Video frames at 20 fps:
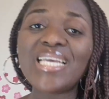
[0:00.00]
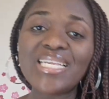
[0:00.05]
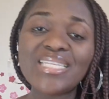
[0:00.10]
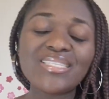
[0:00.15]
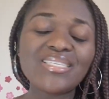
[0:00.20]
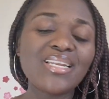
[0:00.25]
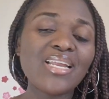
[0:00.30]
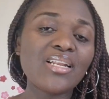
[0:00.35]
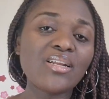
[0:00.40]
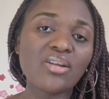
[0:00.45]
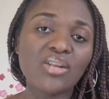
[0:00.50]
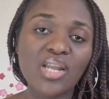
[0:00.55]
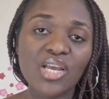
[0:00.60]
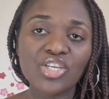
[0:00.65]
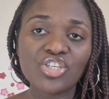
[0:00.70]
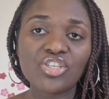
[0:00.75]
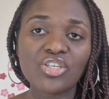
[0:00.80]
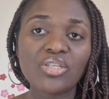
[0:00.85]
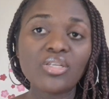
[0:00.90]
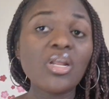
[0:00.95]
internet
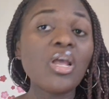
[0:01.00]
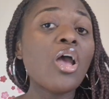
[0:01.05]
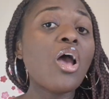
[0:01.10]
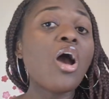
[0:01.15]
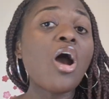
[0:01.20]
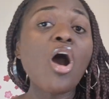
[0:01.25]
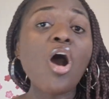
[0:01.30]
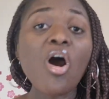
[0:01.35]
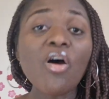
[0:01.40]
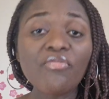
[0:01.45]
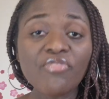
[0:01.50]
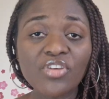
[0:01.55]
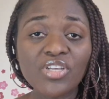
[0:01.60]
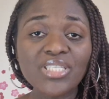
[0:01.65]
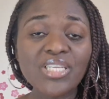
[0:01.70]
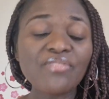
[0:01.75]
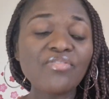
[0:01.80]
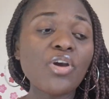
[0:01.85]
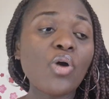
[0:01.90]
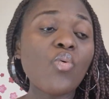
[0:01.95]
connection.
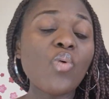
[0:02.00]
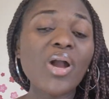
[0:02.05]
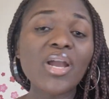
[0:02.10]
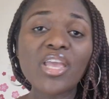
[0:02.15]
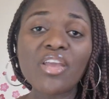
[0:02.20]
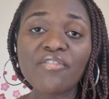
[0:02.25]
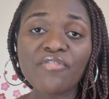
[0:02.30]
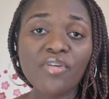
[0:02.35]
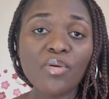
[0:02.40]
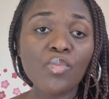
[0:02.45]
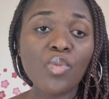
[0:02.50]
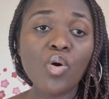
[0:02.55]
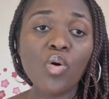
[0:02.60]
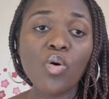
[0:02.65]
Obviously, if you're working from